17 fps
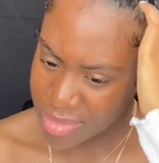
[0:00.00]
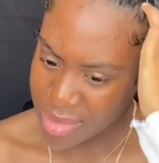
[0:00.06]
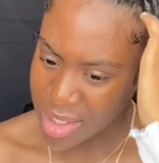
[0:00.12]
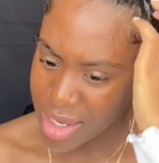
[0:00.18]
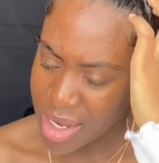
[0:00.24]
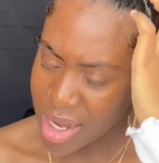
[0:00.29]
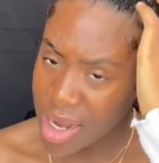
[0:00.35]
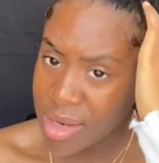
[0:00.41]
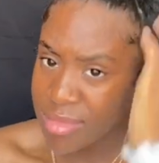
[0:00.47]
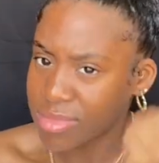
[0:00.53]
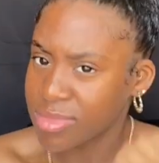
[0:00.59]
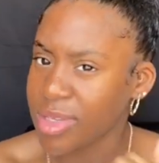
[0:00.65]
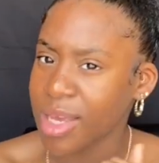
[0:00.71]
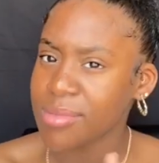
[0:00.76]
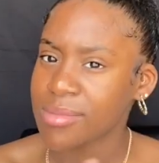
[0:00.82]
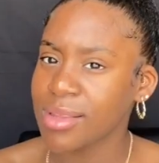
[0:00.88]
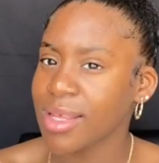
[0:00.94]
And I
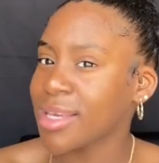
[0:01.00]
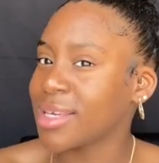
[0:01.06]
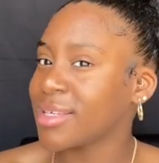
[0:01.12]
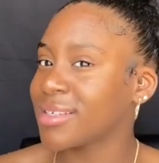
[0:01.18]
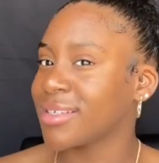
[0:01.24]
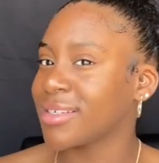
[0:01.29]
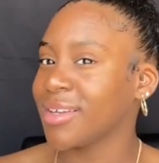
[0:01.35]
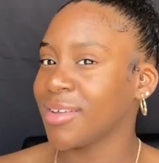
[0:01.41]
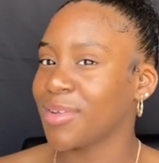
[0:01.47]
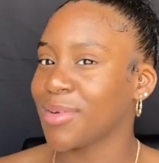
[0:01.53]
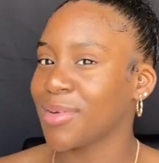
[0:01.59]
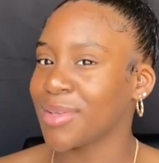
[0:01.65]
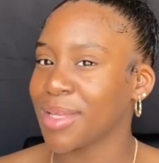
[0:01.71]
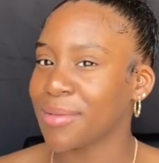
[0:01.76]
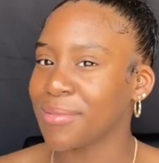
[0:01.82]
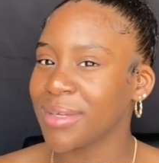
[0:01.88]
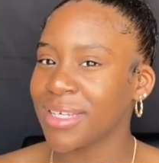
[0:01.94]
be like, you know,
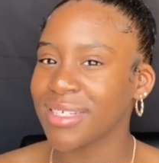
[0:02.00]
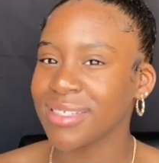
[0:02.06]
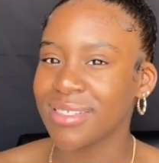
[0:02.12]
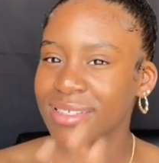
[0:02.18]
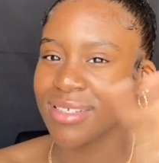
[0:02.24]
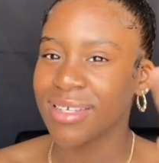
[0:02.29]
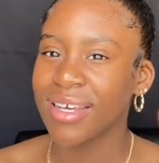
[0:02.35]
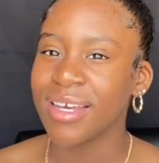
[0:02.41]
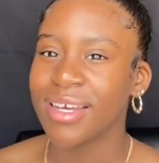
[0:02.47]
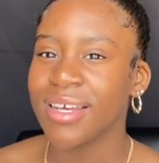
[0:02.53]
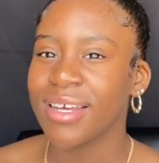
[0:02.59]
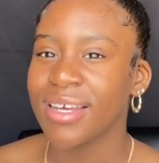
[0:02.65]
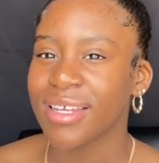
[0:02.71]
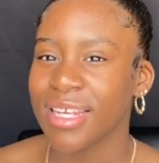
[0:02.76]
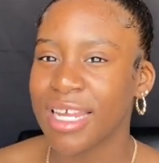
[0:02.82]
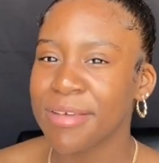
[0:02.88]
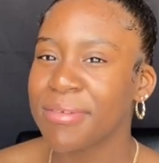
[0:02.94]

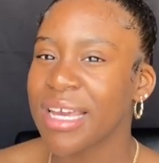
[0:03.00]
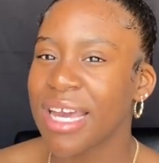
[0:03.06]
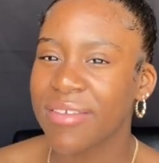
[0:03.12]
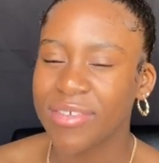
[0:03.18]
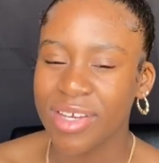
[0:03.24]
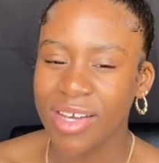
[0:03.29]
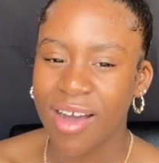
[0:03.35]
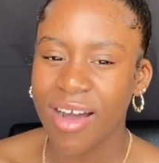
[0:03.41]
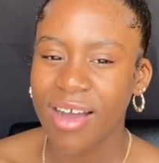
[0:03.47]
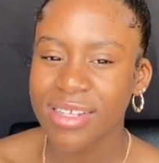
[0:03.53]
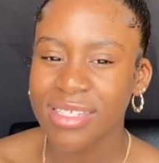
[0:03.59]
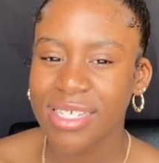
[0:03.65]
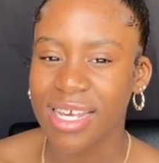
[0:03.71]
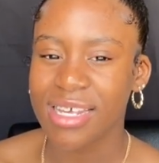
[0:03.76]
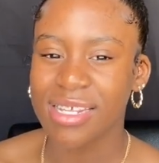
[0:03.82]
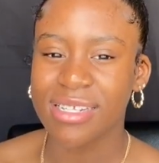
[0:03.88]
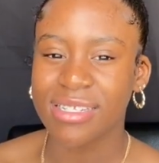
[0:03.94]
they be having
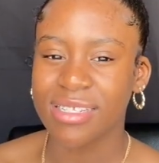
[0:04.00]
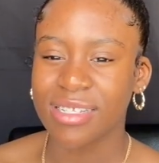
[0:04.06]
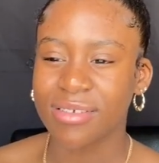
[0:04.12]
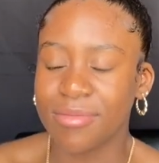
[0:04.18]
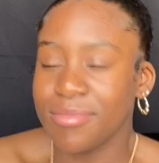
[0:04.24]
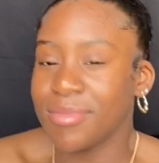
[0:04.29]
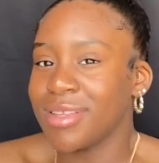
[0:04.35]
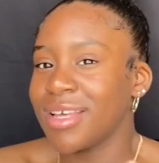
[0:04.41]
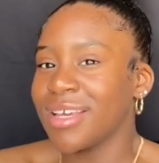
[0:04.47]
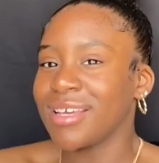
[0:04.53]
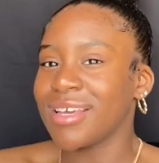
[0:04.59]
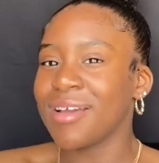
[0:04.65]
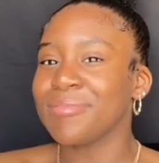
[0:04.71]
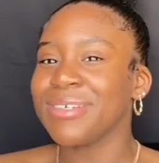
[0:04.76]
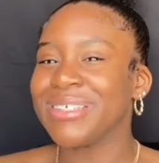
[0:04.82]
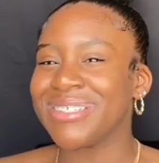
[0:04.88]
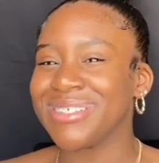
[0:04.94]
contacts and stuff. I'm like, I
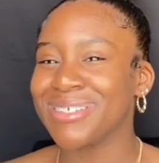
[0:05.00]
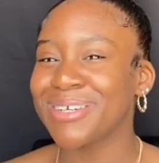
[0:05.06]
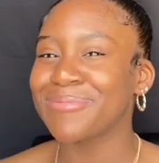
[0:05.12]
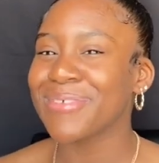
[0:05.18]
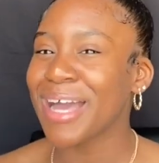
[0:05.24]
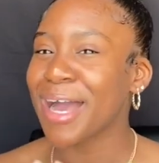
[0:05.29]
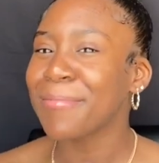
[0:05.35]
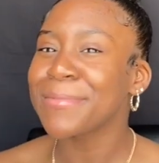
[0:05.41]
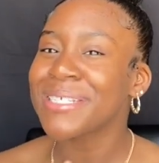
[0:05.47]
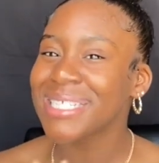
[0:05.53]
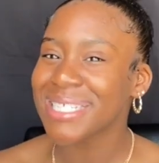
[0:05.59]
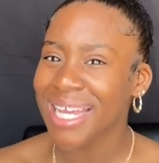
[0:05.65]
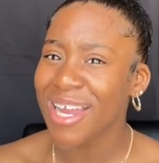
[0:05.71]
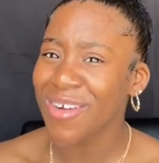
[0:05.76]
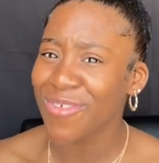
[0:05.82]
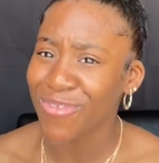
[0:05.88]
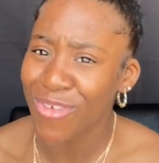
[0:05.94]
be jumping. I be
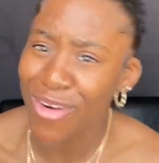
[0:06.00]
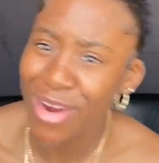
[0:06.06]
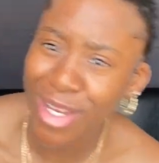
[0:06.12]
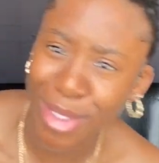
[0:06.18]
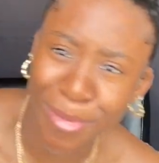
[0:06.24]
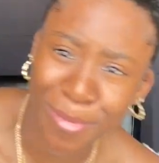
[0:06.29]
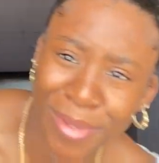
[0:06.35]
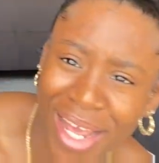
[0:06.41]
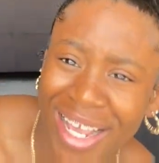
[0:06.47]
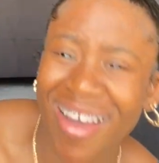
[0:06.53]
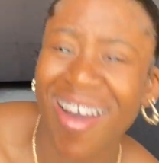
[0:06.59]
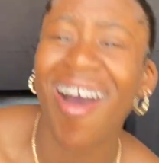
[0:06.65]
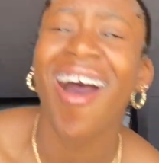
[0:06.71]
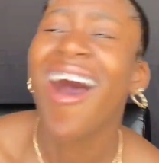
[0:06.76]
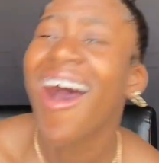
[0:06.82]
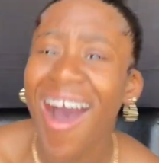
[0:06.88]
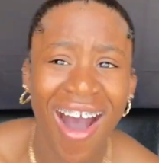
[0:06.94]
scared for them. Like,
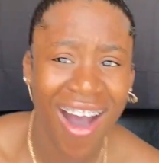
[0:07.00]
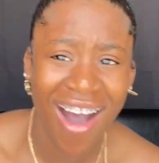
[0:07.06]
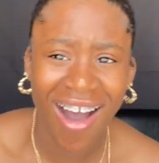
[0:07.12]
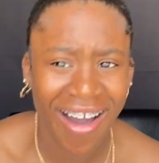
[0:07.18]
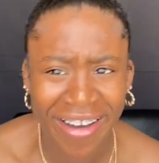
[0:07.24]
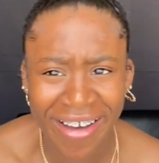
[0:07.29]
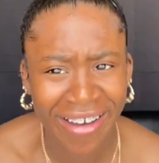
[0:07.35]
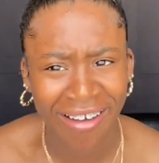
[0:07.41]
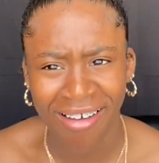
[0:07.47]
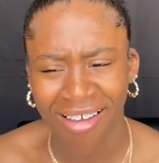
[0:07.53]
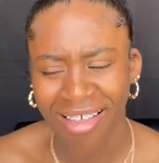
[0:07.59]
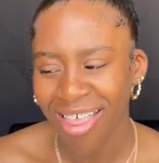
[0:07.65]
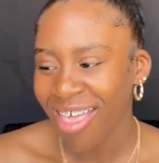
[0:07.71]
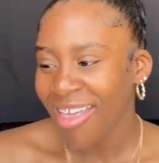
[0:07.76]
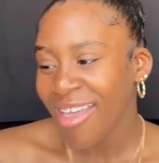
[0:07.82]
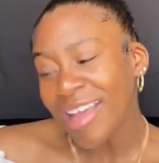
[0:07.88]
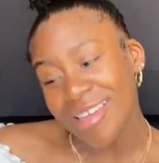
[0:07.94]

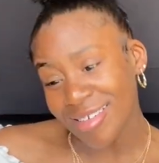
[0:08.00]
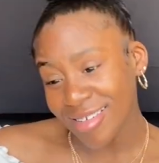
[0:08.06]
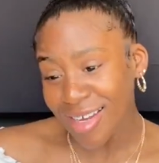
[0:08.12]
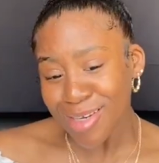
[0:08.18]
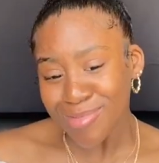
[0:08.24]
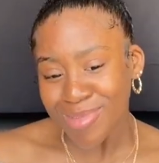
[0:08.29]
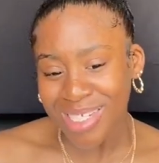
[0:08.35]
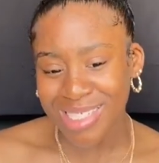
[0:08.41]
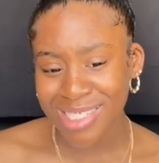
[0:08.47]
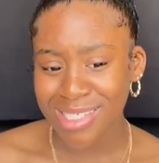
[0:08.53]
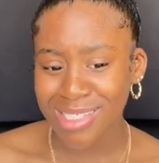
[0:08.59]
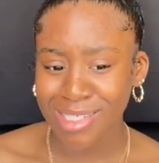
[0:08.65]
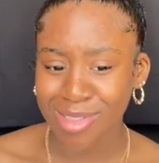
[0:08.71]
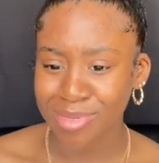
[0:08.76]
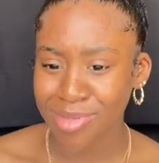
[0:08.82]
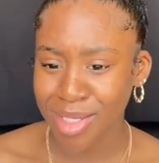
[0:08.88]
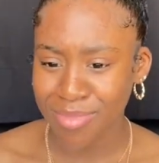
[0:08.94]
None of my sons
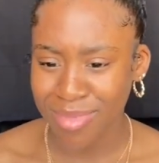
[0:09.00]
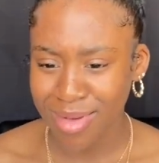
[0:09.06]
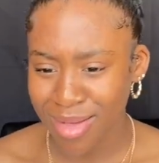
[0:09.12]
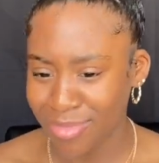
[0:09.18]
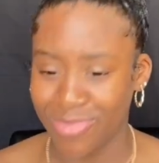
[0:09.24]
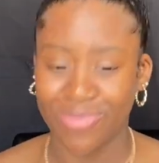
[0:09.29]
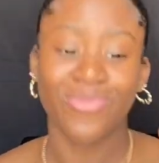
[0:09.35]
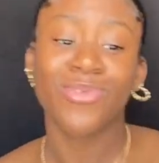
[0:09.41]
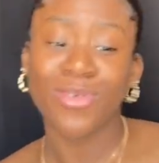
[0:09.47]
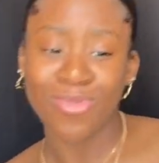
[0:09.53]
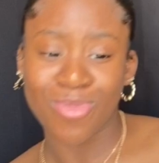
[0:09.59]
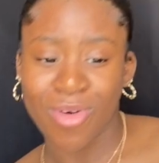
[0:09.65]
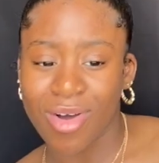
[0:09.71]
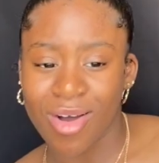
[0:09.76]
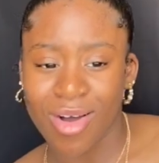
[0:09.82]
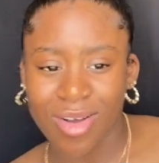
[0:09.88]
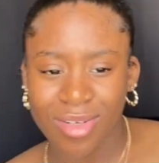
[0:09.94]
is playing
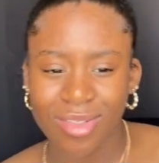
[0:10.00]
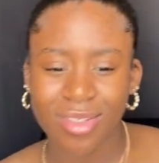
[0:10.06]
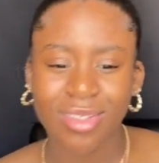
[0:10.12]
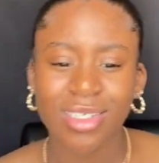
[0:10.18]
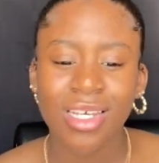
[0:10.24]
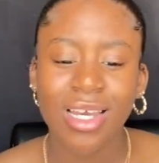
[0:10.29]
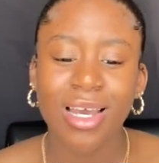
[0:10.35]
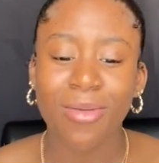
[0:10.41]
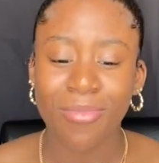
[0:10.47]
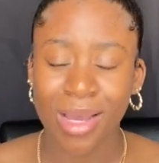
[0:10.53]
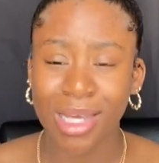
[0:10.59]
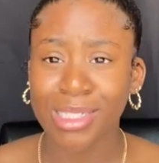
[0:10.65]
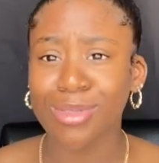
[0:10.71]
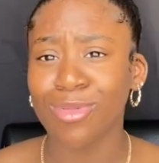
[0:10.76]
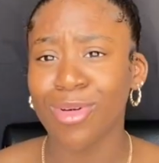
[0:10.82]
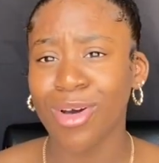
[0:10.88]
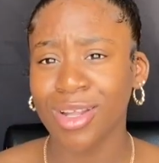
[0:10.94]
football.
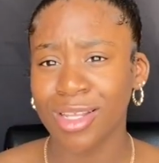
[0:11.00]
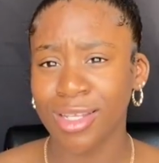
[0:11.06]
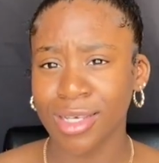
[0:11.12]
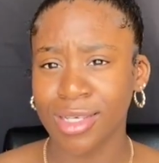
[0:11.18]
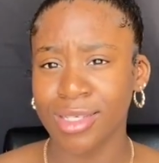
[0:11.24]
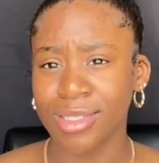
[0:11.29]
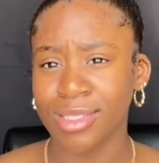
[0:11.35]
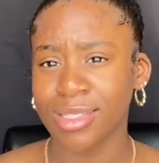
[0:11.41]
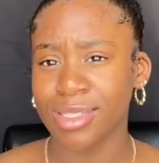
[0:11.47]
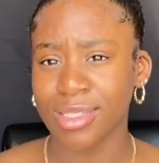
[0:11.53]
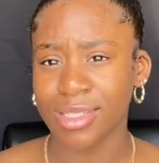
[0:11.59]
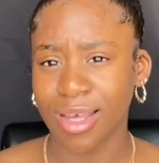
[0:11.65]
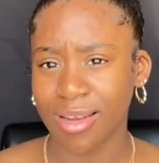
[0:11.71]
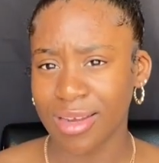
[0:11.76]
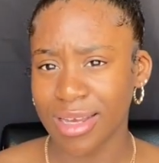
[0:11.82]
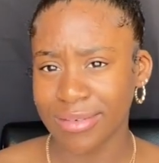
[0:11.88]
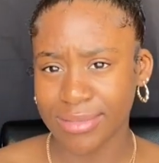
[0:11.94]
Basketball it is. I
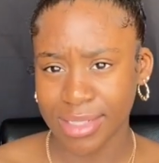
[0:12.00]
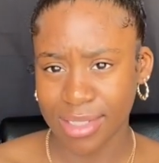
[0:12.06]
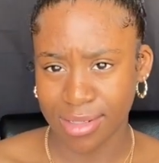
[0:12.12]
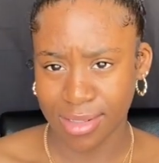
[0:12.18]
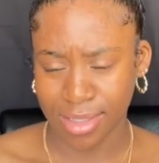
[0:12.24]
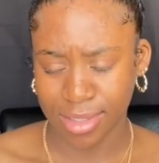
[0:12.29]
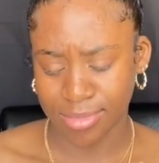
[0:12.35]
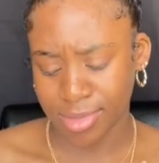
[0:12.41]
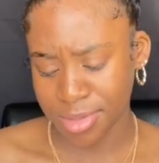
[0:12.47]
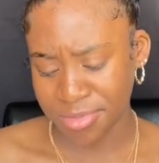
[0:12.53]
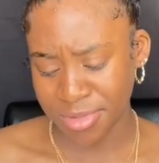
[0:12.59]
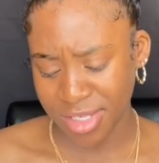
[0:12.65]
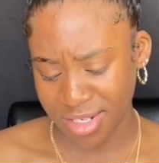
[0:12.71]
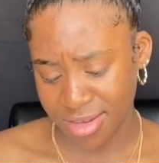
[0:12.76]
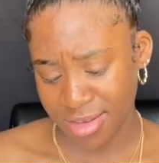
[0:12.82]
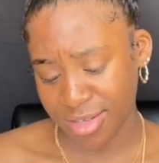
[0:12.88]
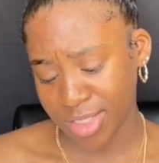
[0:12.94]
don't have time to be
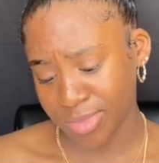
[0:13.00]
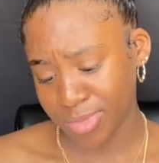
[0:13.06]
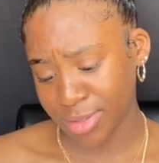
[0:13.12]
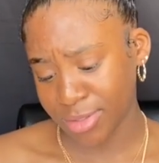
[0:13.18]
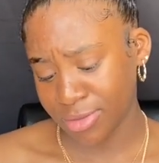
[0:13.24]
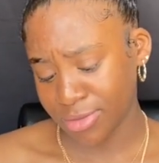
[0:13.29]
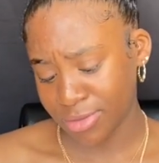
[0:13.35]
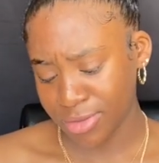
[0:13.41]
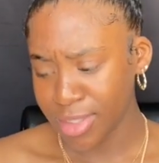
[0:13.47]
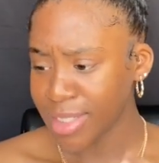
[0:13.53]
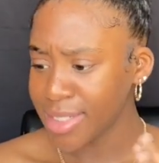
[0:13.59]
in the hospital.